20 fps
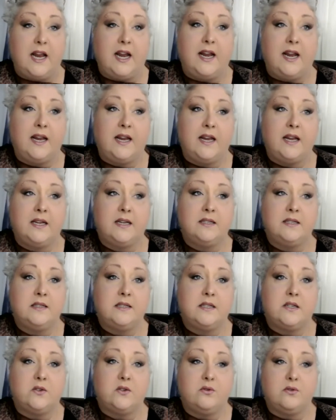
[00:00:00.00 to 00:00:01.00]

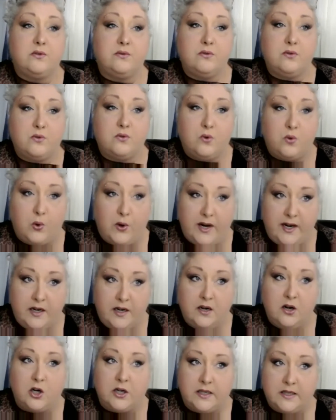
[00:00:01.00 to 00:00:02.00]
And
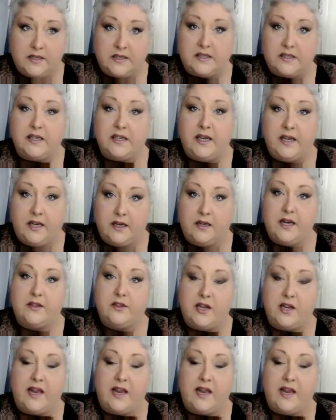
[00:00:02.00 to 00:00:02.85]
quite honestly,